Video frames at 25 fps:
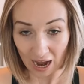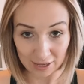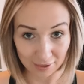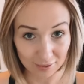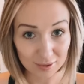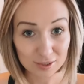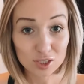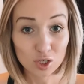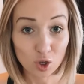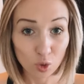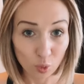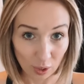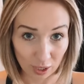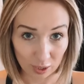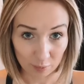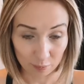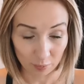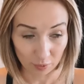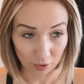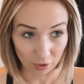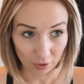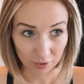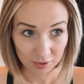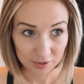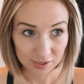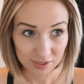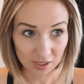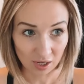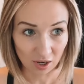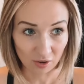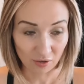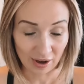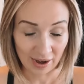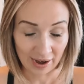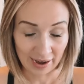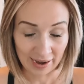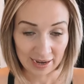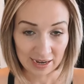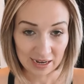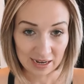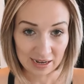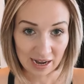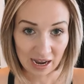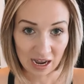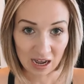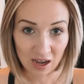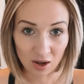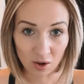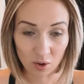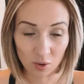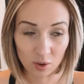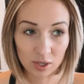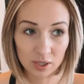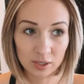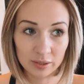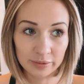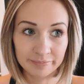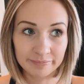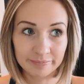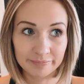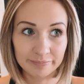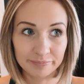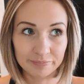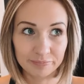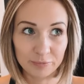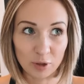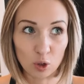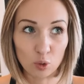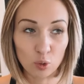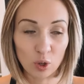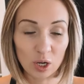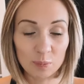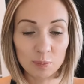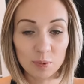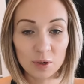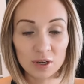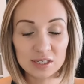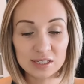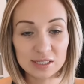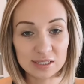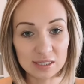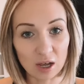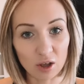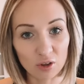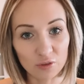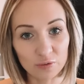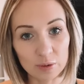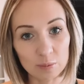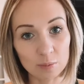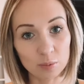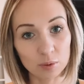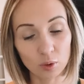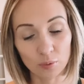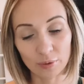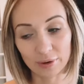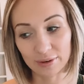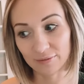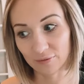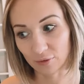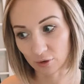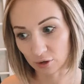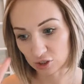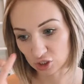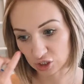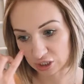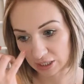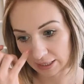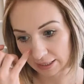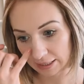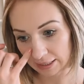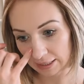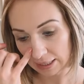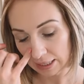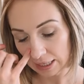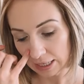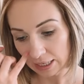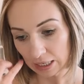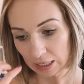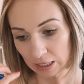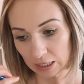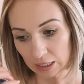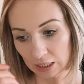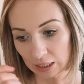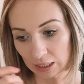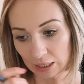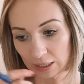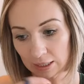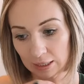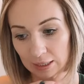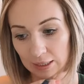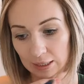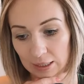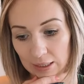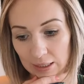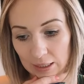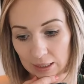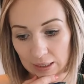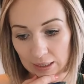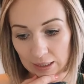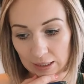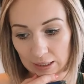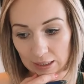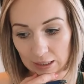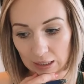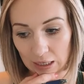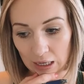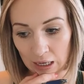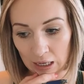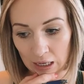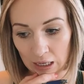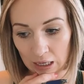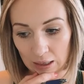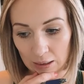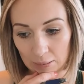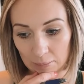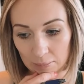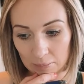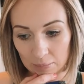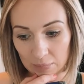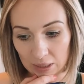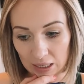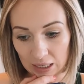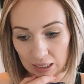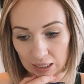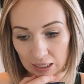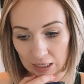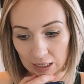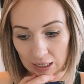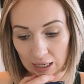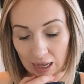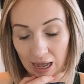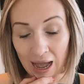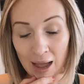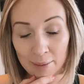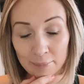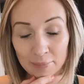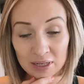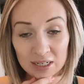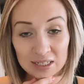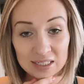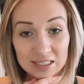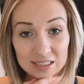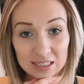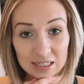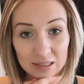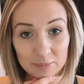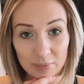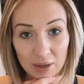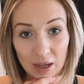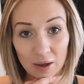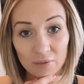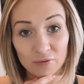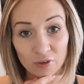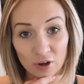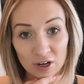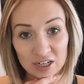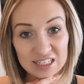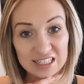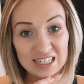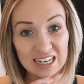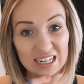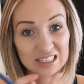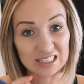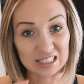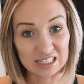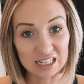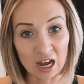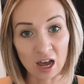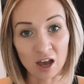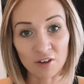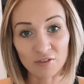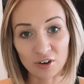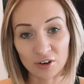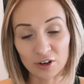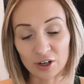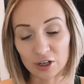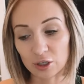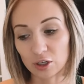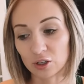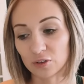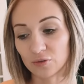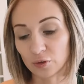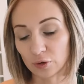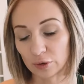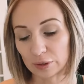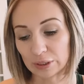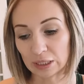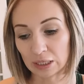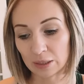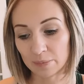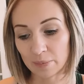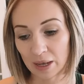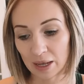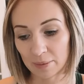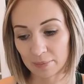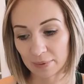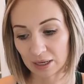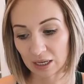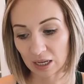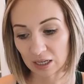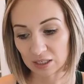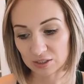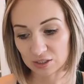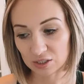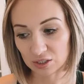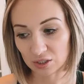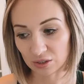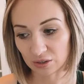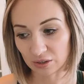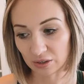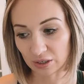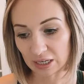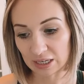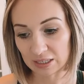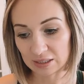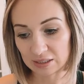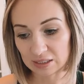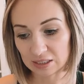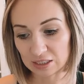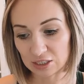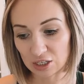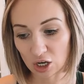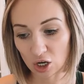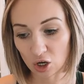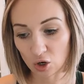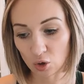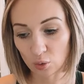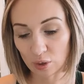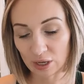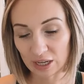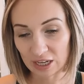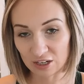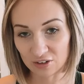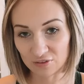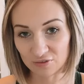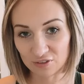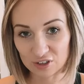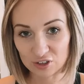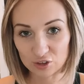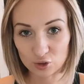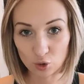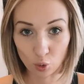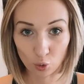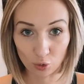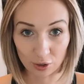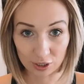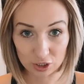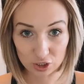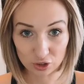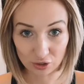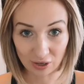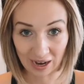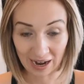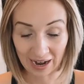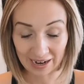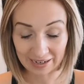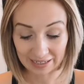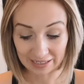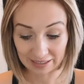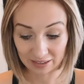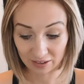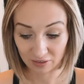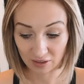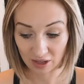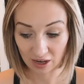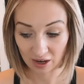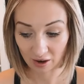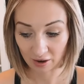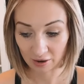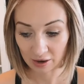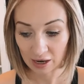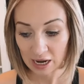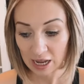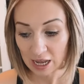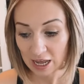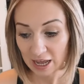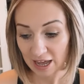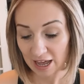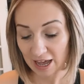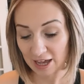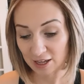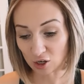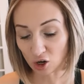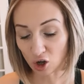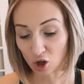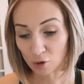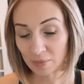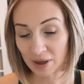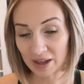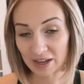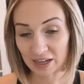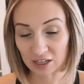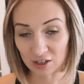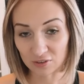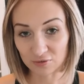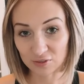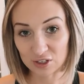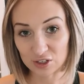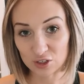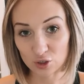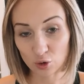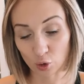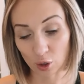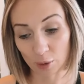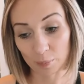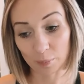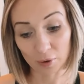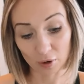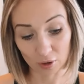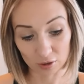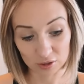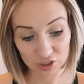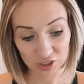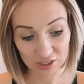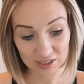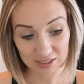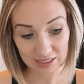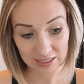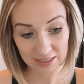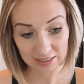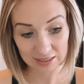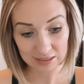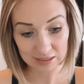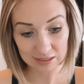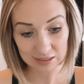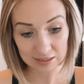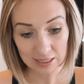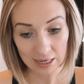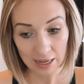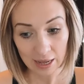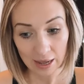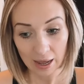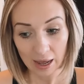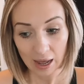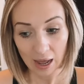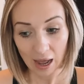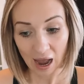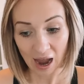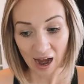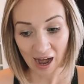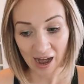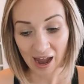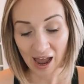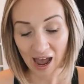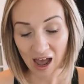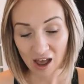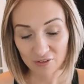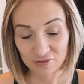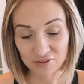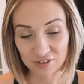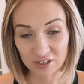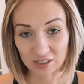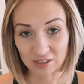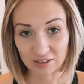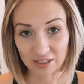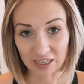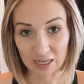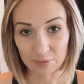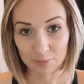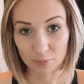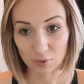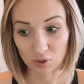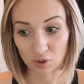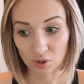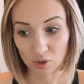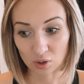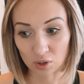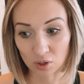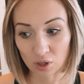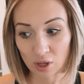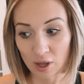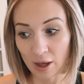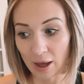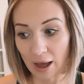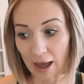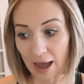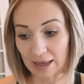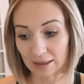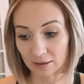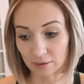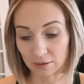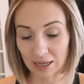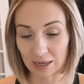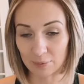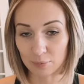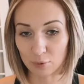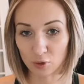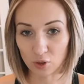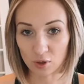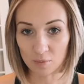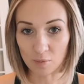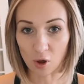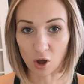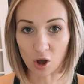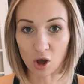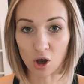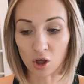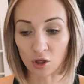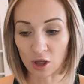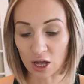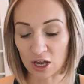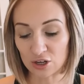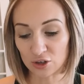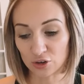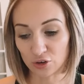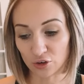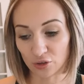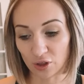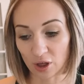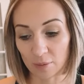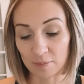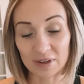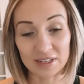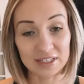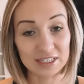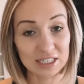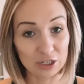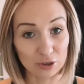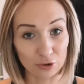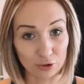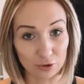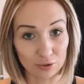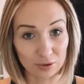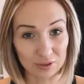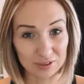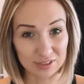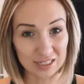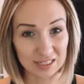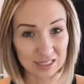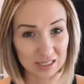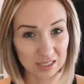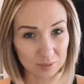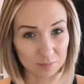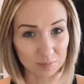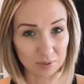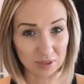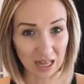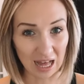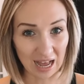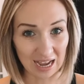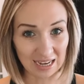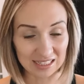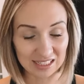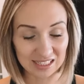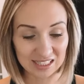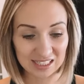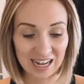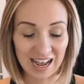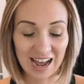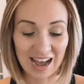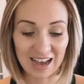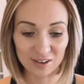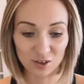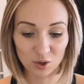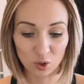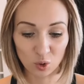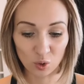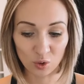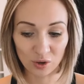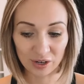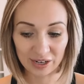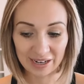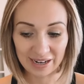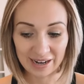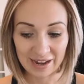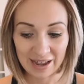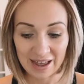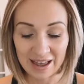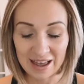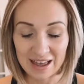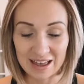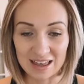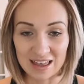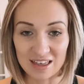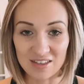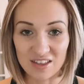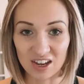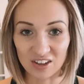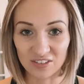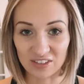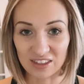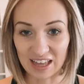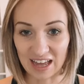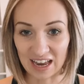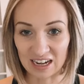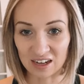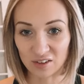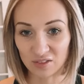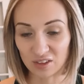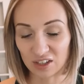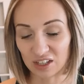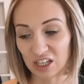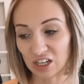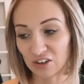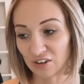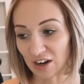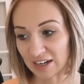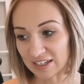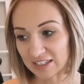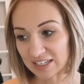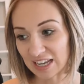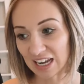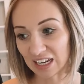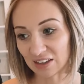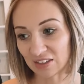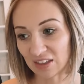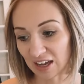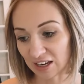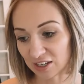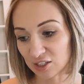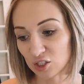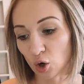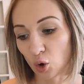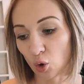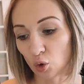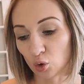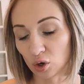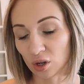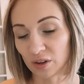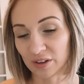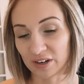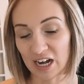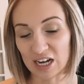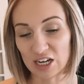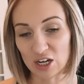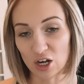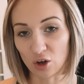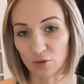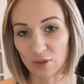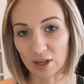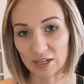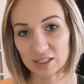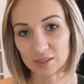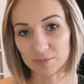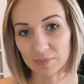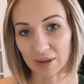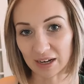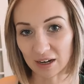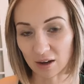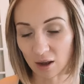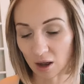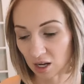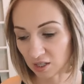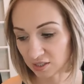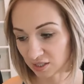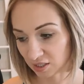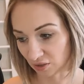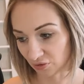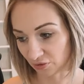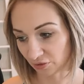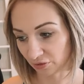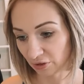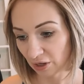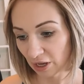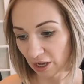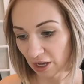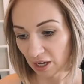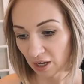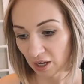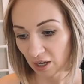use QuickBooks, all right? Now, the QuickBooks self-employed version, I'm going to be upfront and say it's not very good for eBay, because there is no inventory tracking in there, and all my inventory purchases, I have to label them all under the materials and supplies category, and then at the end of the year, I take that total, and I know that's my cost of